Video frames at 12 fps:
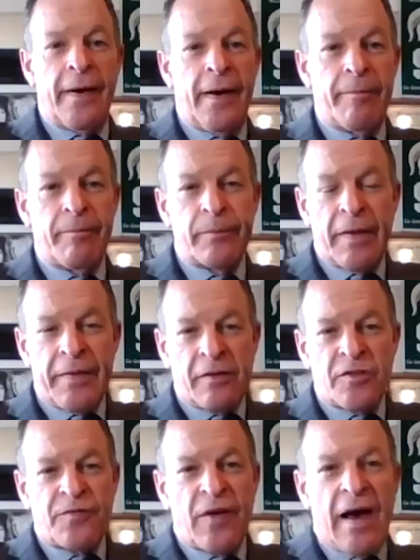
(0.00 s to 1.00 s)
I think
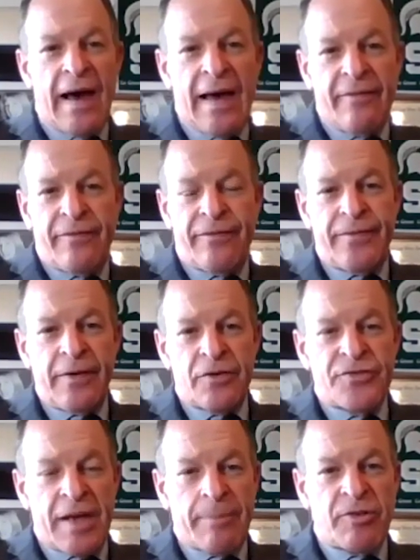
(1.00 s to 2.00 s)
it's five
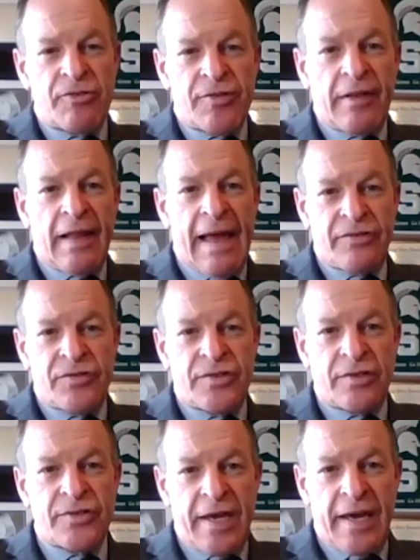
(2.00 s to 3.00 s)
interceptions in the last
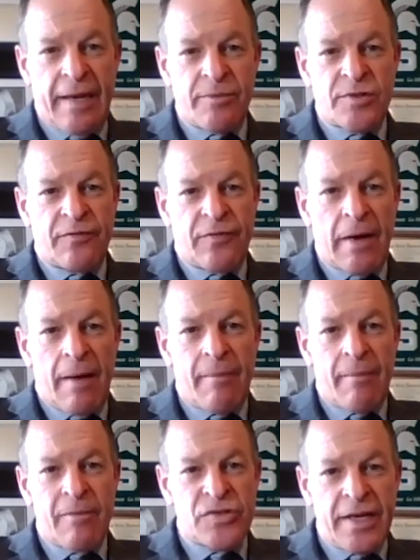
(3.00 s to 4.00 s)
six games, if I'm
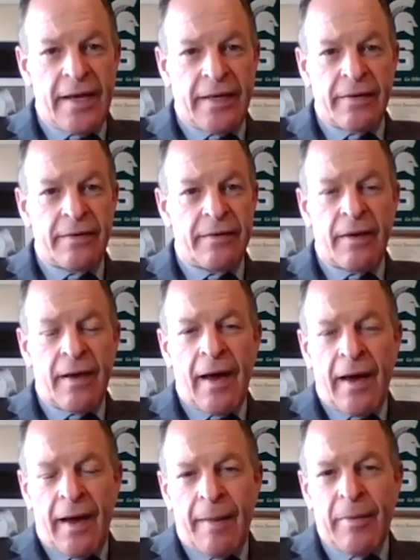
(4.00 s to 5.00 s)
not mistaken.
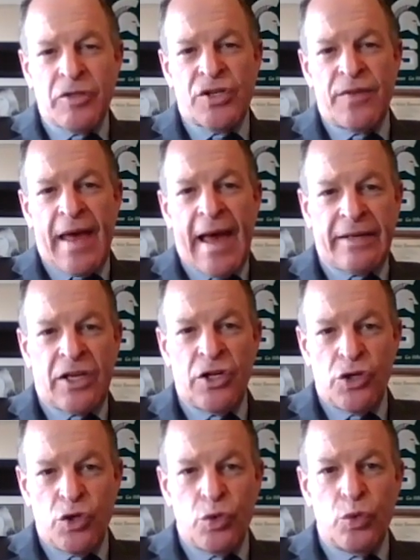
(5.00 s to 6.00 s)
How much of that
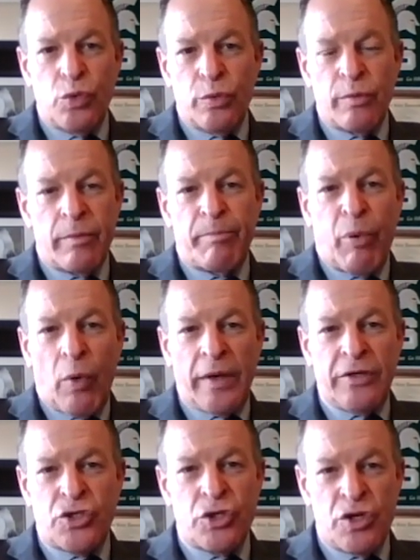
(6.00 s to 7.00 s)
can you point
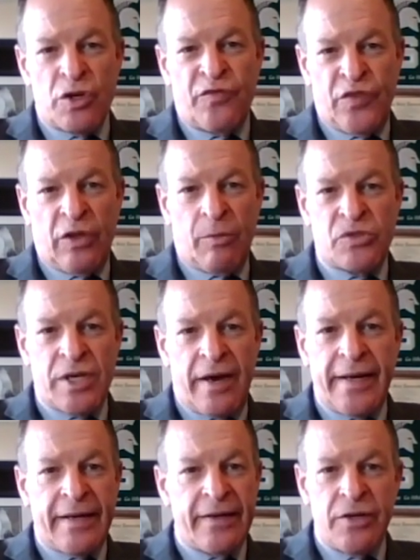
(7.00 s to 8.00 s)
to your film
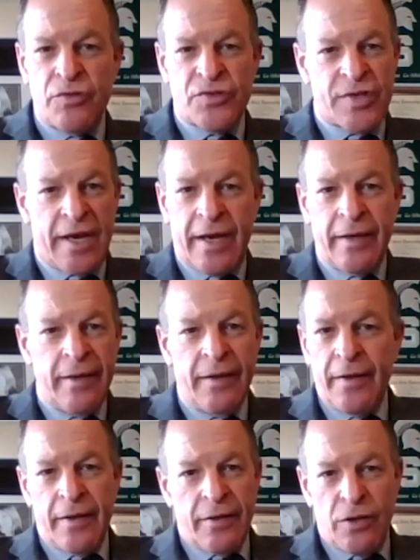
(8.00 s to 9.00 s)
study? Can you say
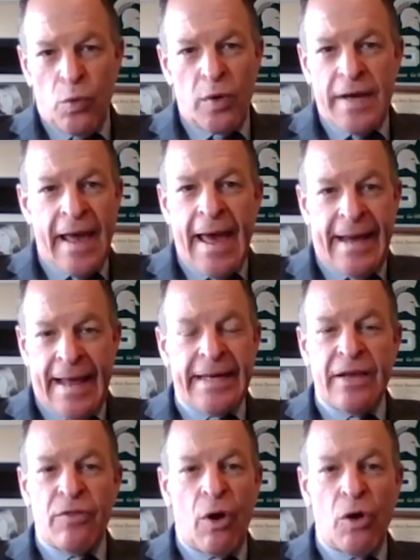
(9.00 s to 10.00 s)
you wouldn't have had
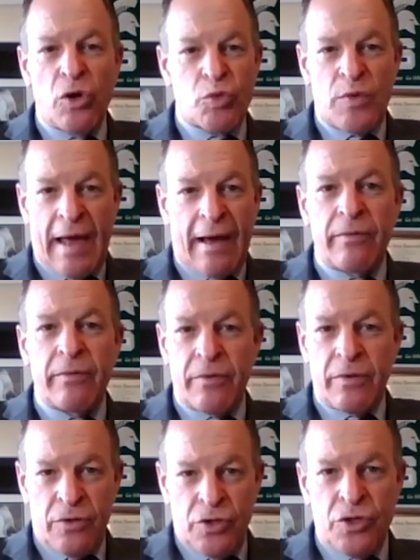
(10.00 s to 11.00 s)
any of those without
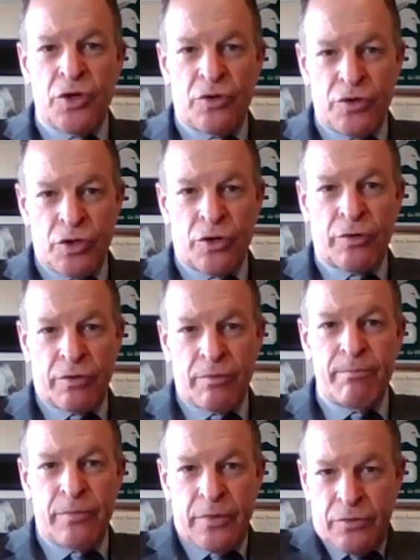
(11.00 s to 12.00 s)
your
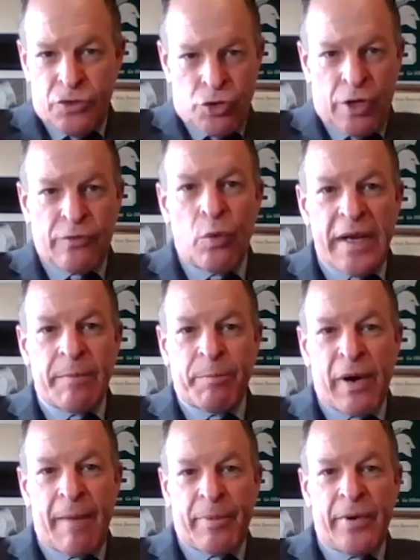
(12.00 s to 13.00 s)
during the week
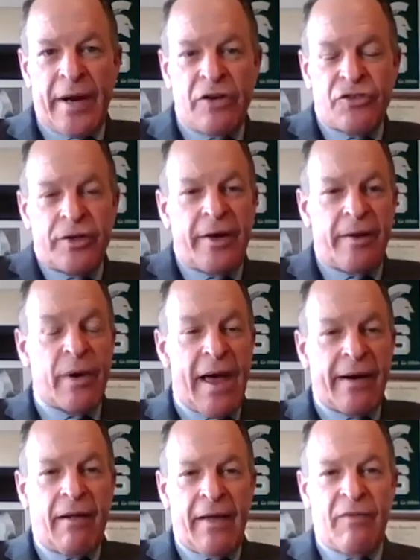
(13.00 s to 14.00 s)
preparation? And
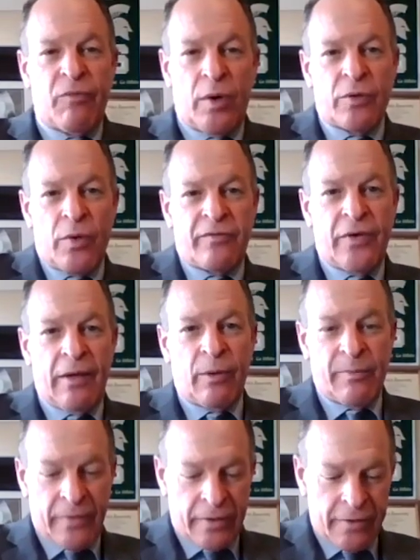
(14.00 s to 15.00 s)
Brad, I'll have one quick
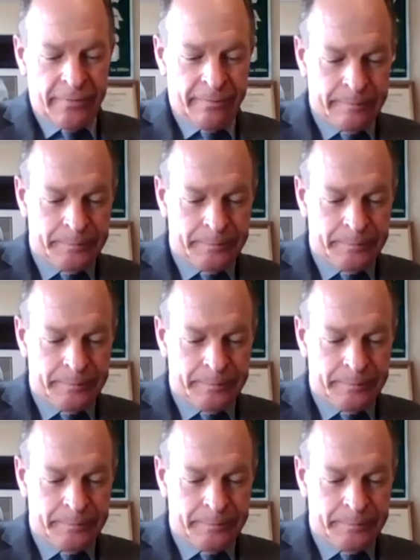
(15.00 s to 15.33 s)
follow-up, if I could.